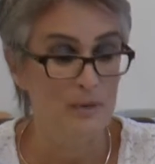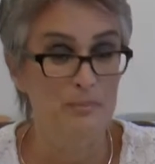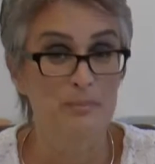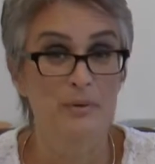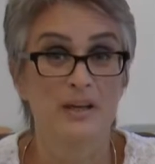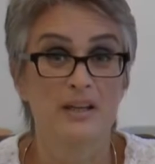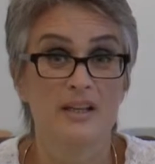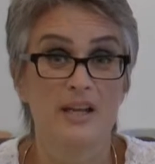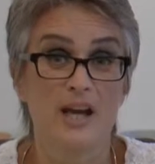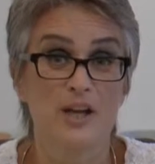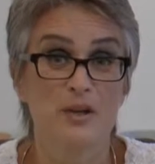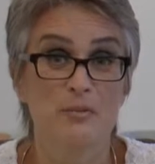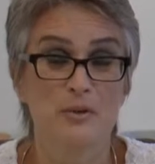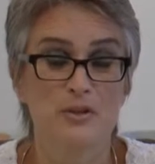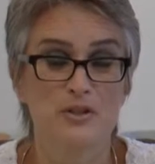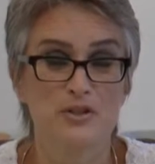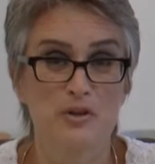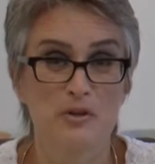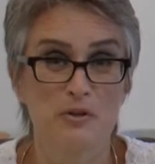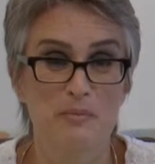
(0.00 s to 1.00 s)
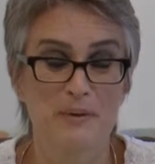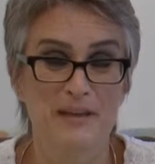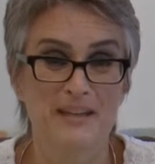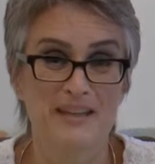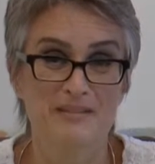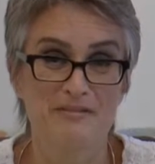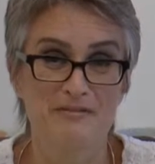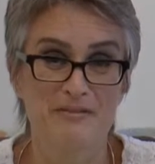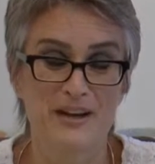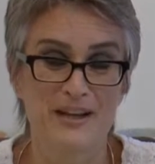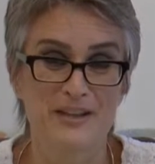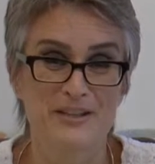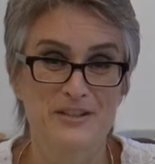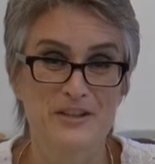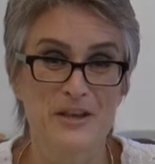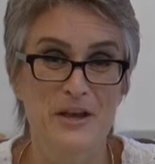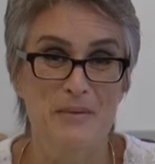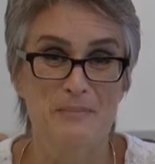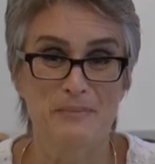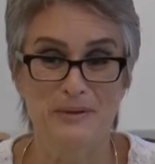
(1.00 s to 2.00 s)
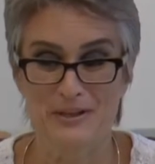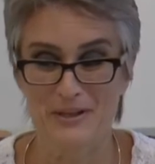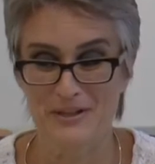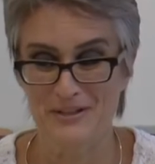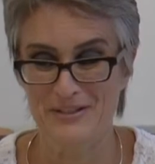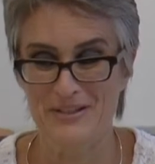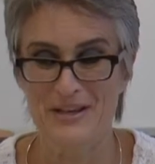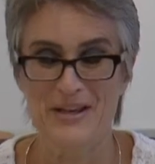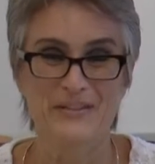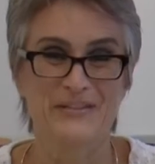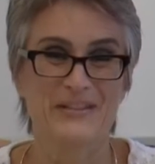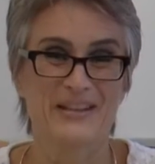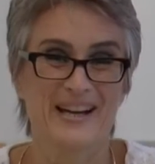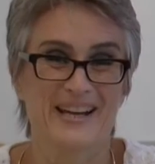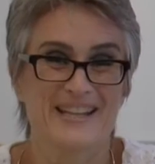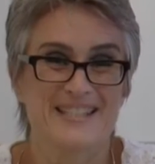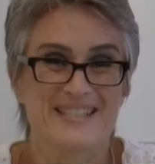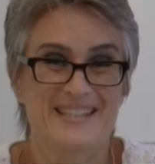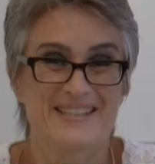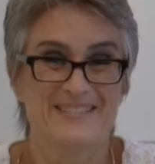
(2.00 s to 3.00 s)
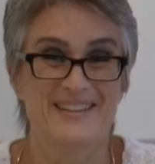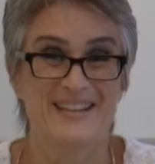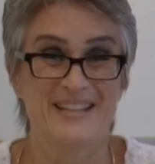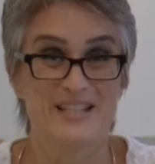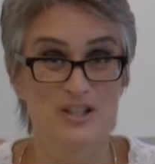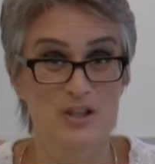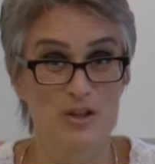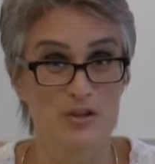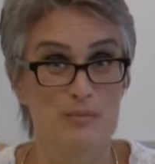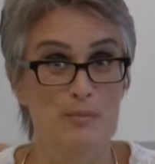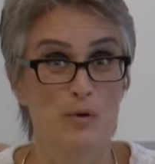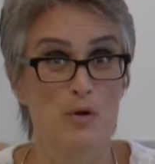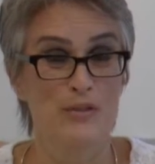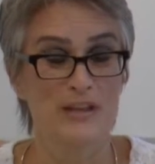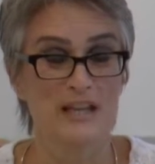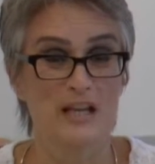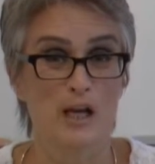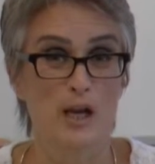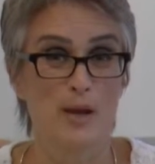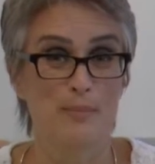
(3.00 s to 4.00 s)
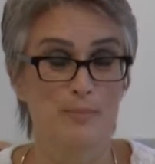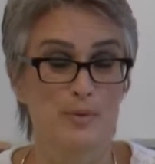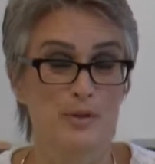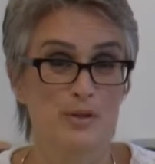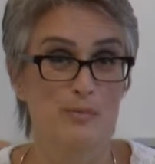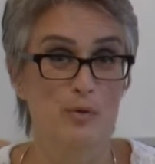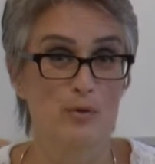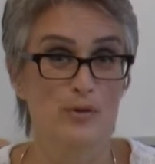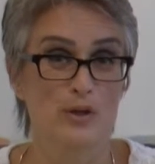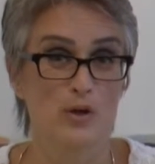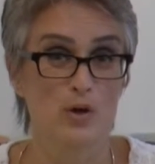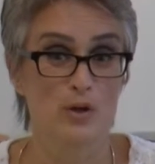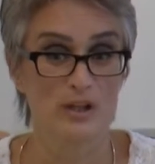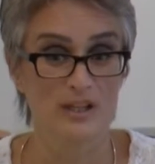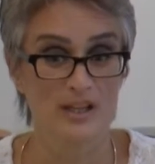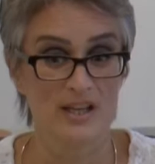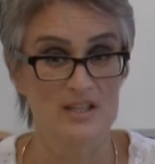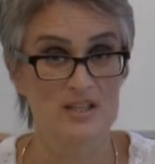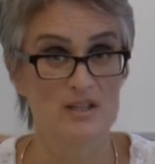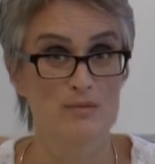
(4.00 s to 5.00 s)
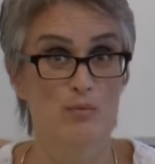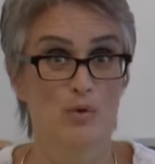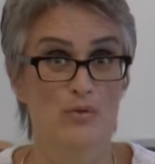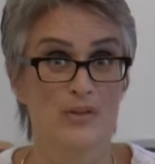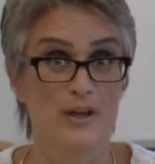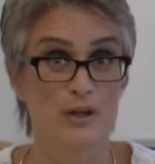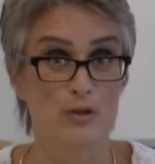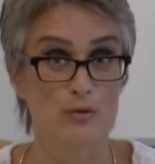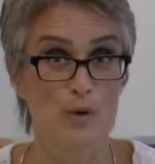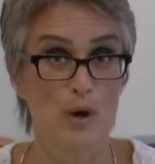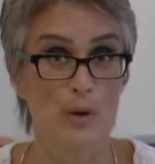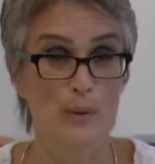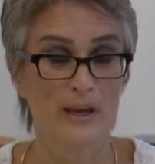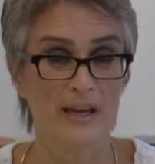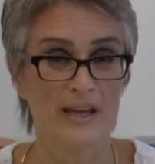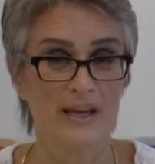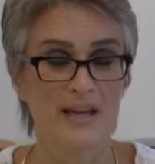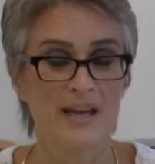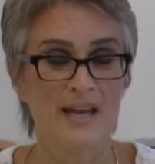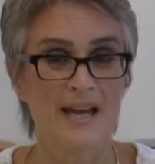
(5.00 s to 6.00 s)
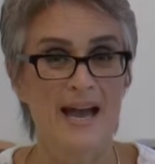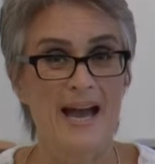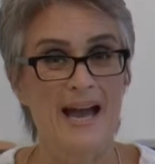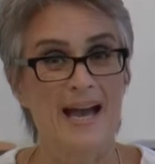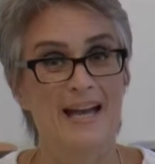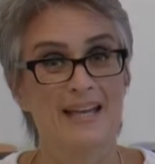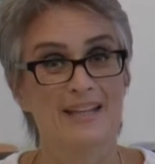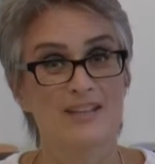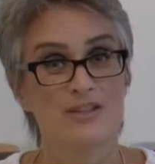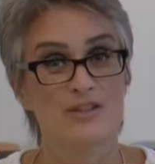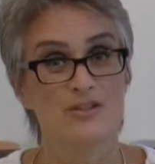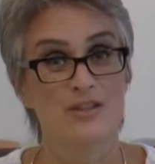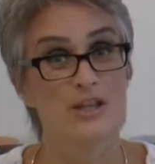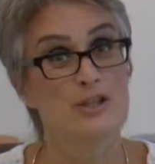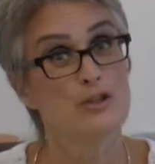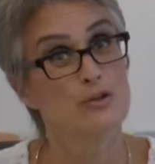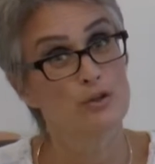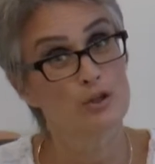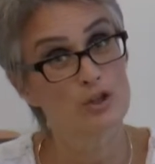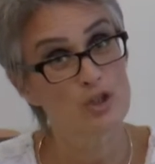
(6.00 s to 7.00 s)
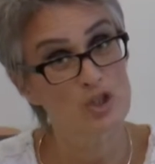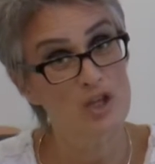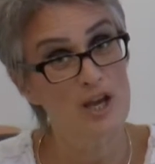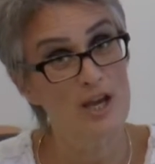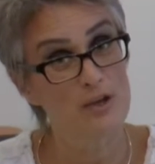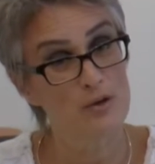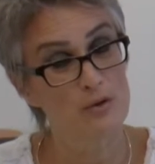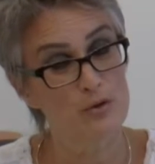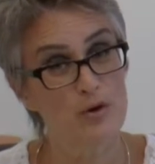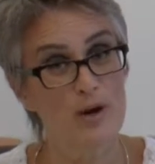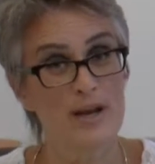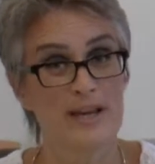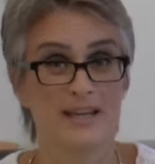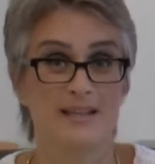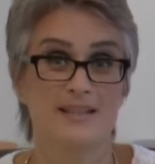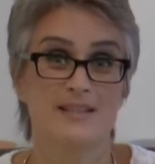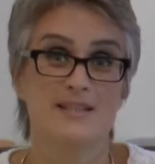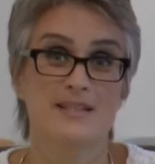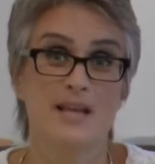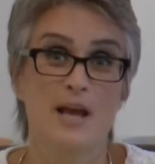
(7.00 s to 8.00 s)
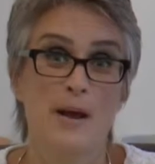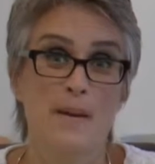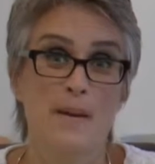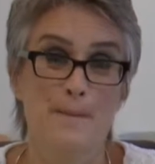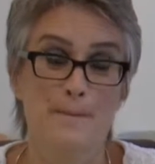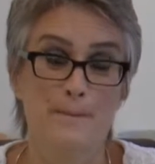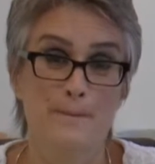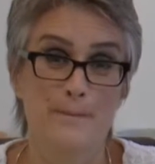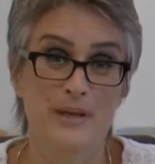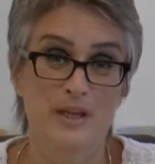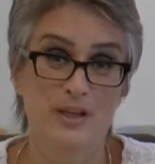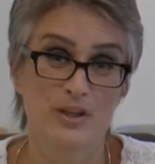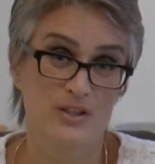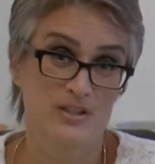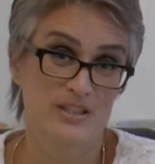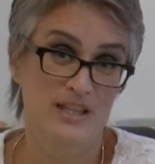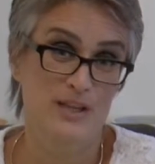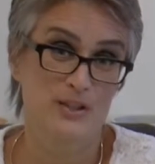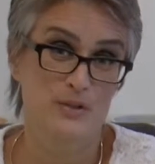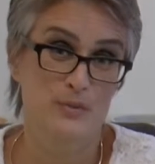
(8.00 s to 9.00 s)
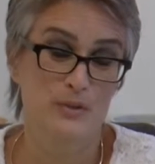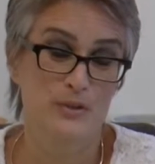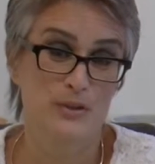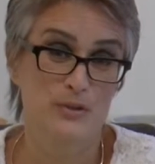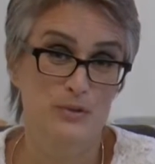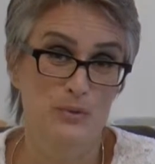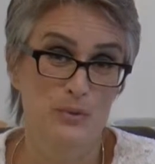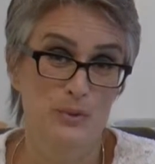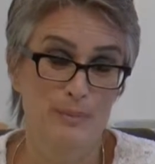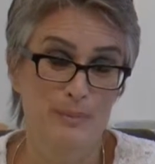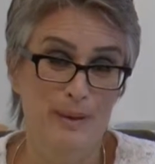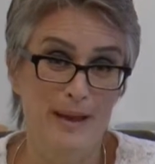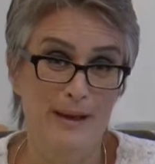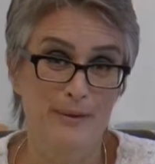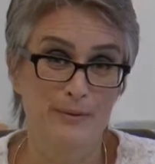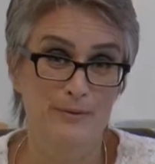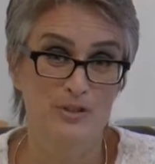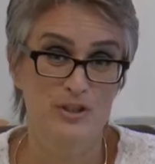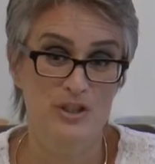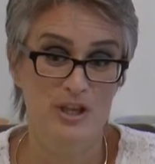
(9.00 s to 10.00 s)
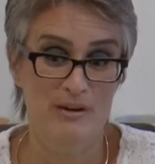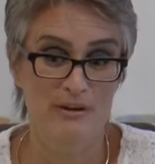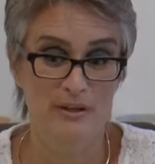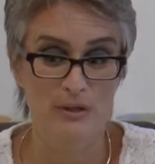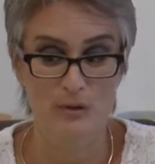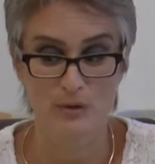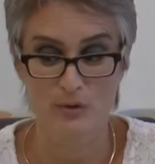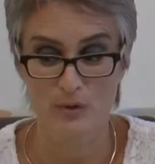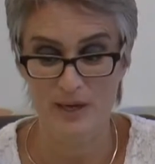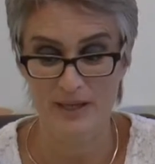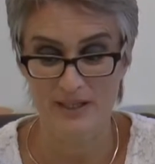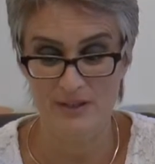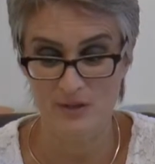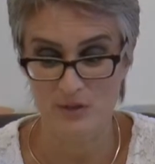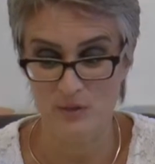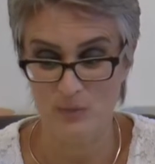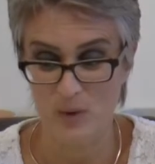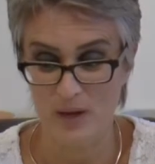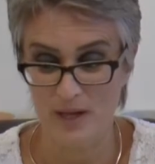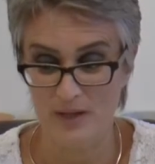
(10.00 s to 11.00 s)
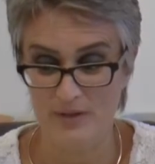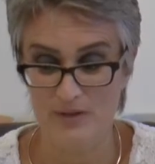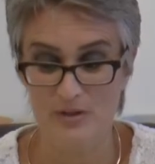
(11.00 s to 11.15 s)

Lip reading: But I don't want to stop them making friends, because the idea is that the more they clump and the more they colonise, the more they're growing, and then you can share your grains, because that's what it's all about, sharing your grains as well.